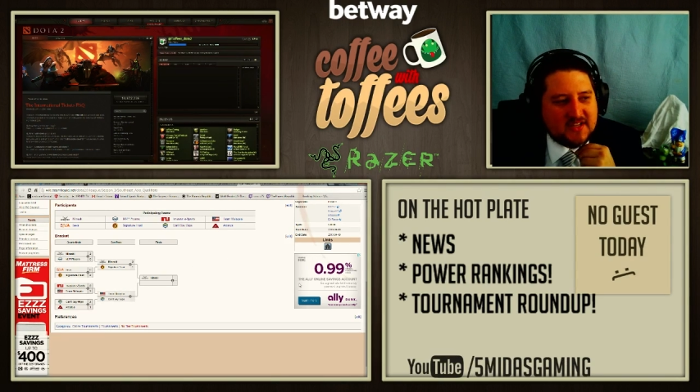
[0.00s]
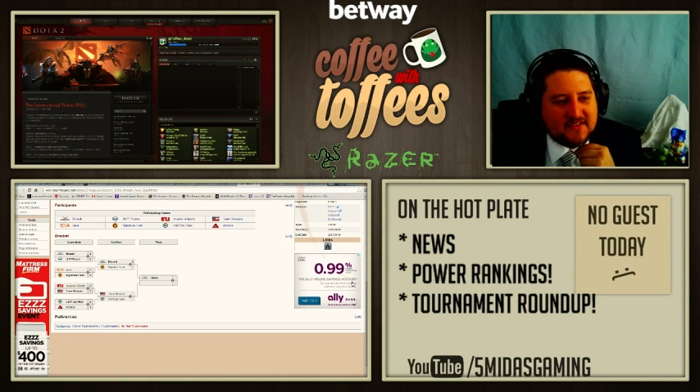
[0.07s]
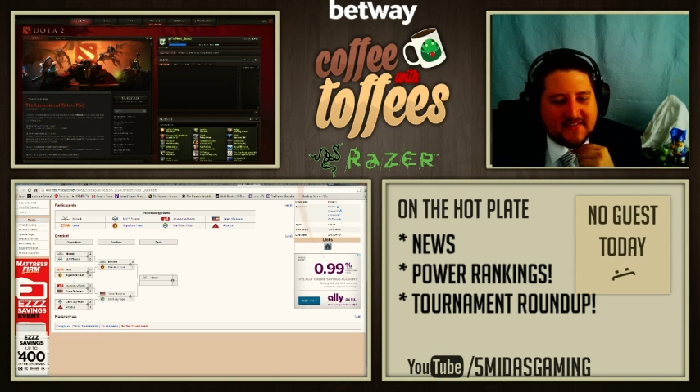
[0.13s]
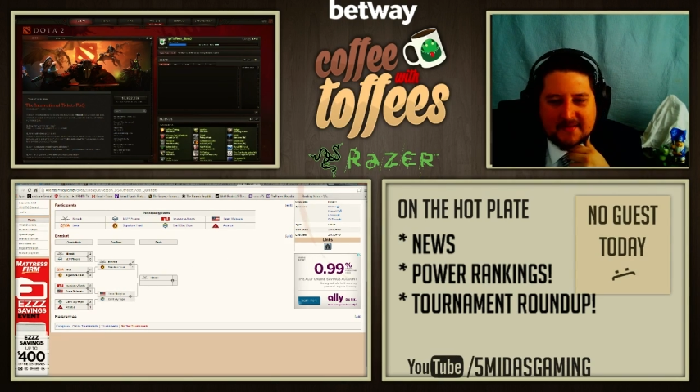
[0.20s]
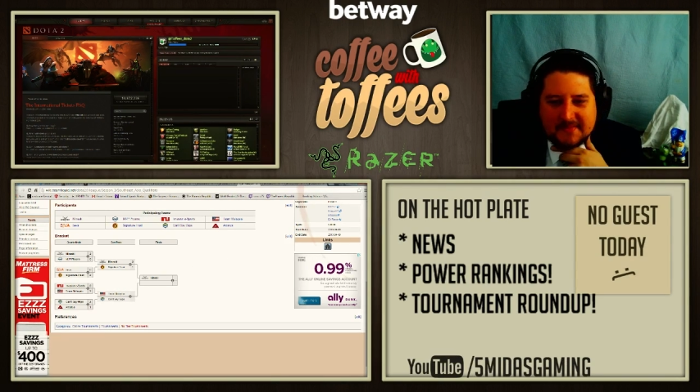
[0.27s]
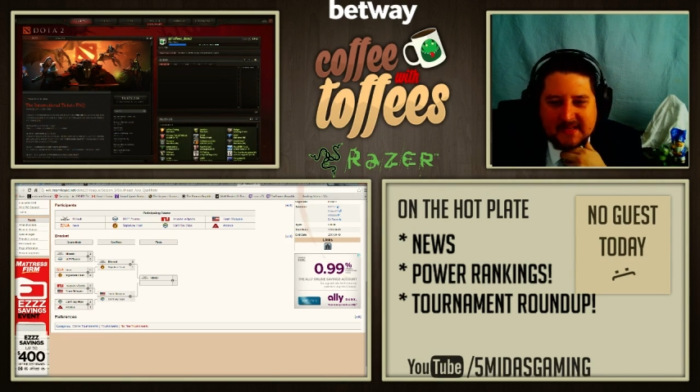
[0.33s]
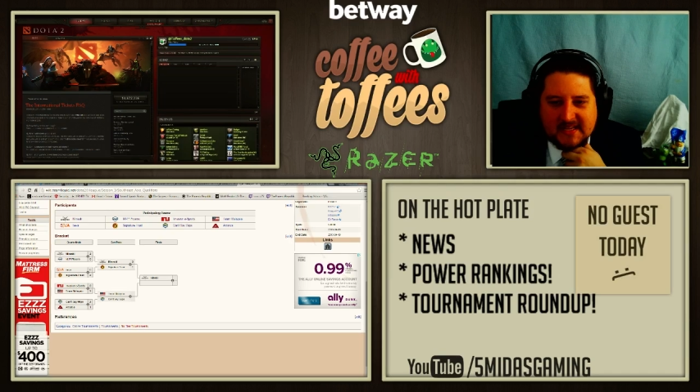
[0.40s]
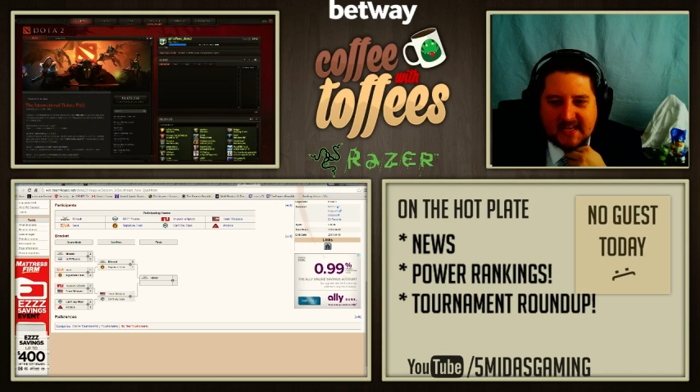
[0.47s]
They've got
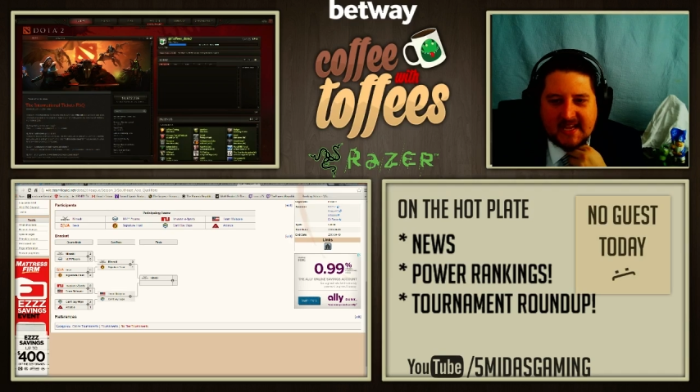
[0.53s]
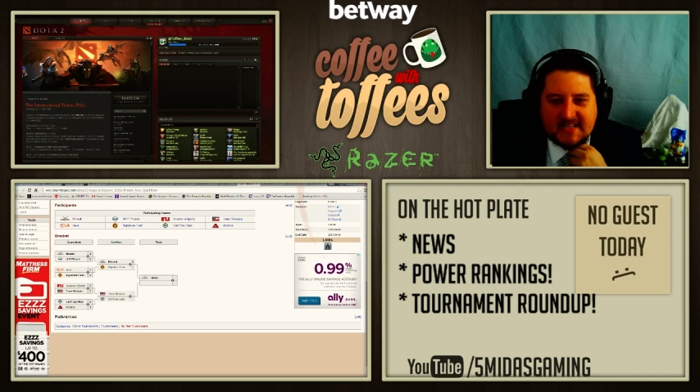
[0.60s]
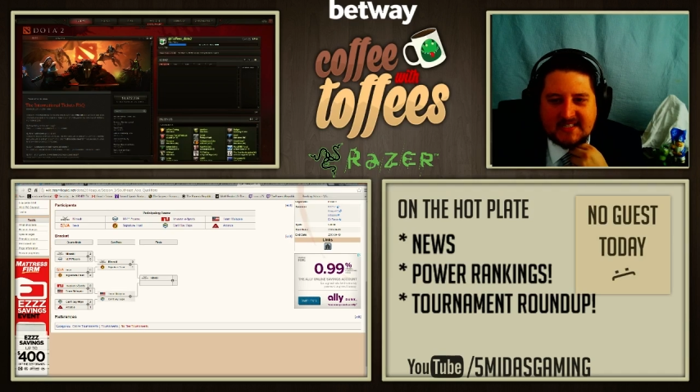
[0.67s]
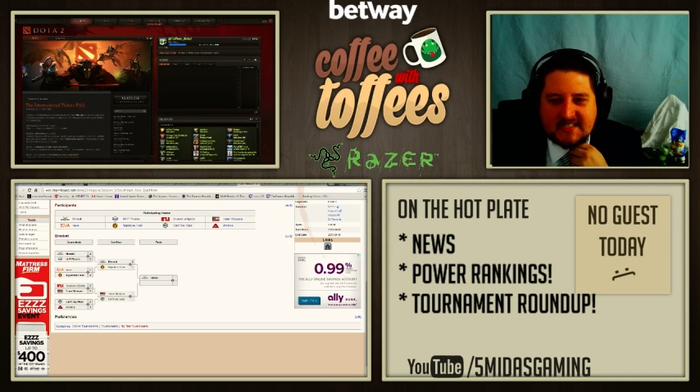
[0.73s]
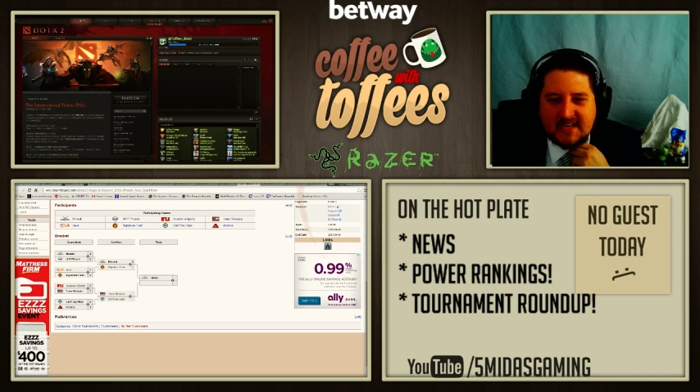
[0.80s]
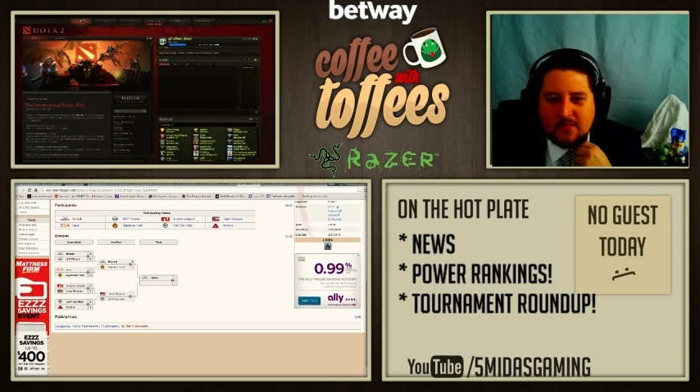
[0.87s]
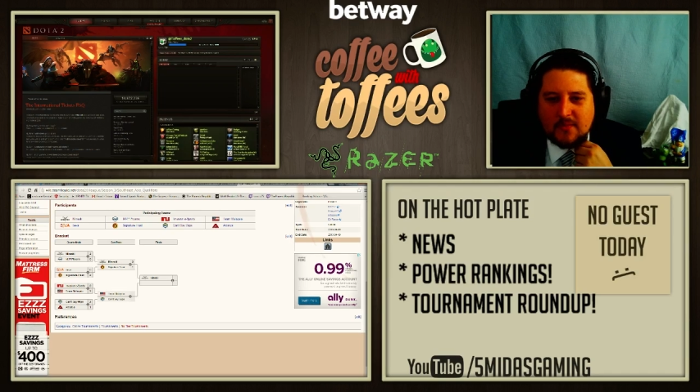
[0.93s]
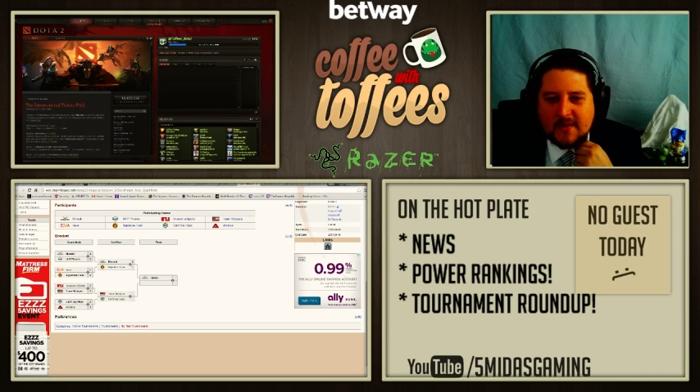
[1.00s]
to beat Can't
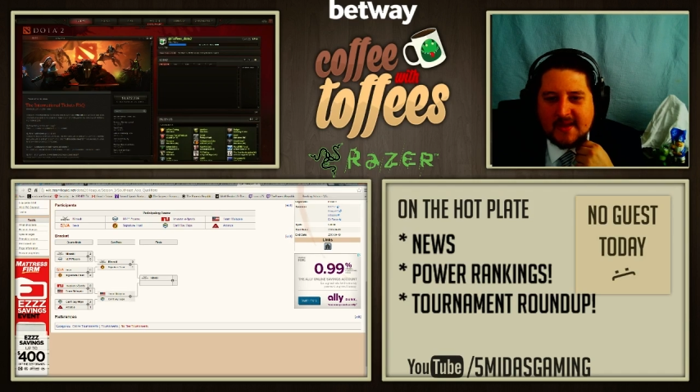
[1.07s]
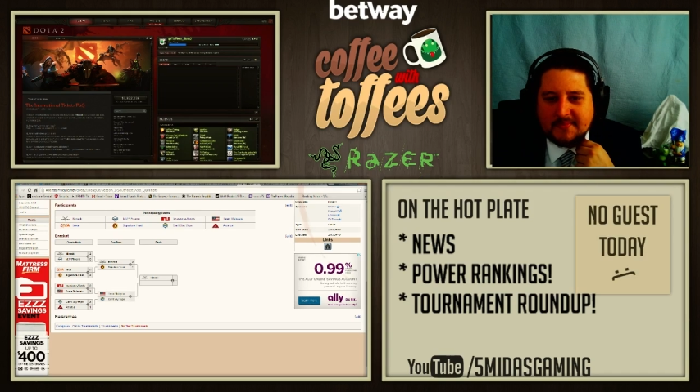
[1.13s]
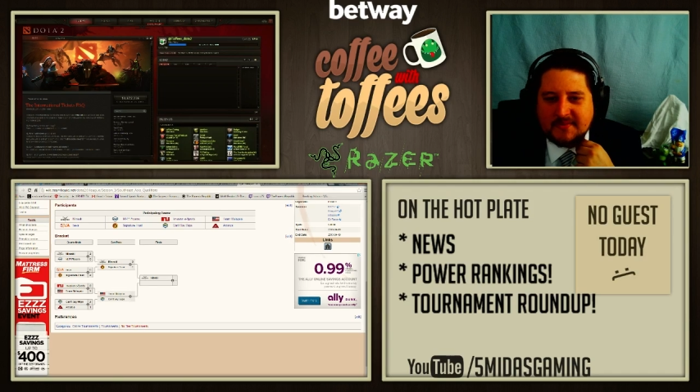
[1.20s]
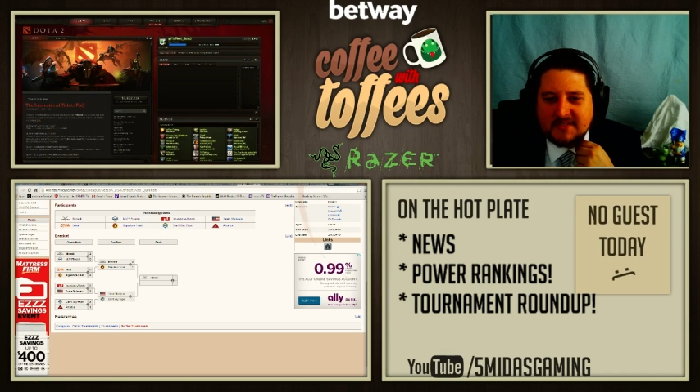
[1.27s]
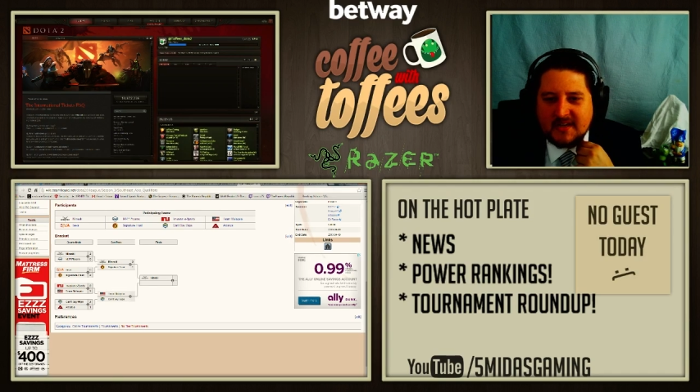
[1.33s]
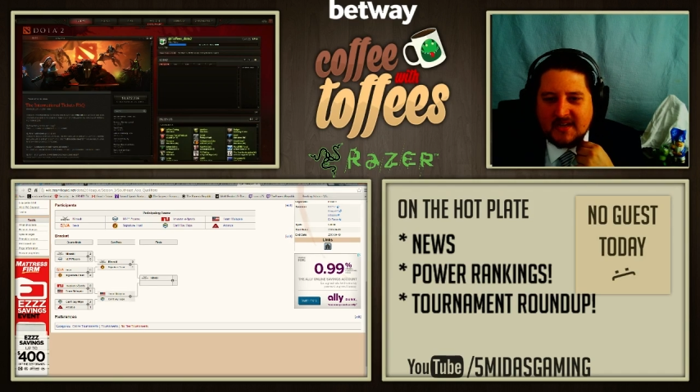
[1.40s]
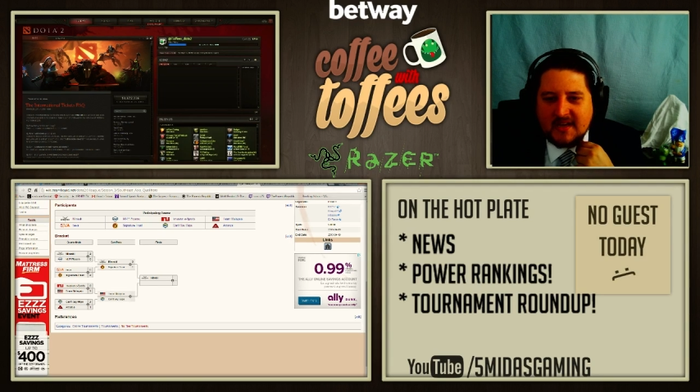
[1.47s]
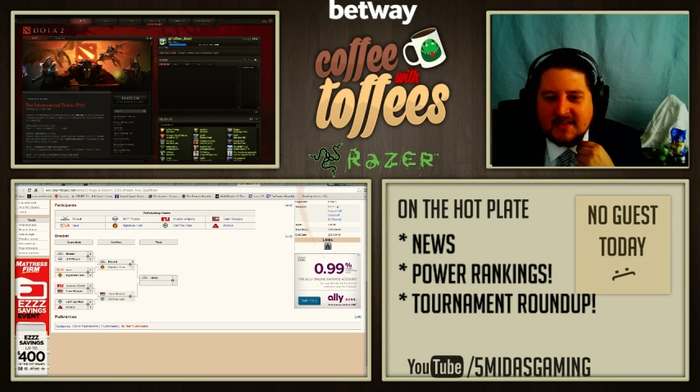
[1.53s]
Say
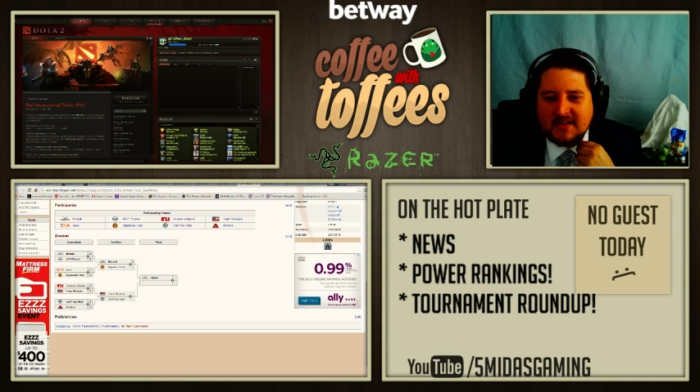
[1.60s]
Whips.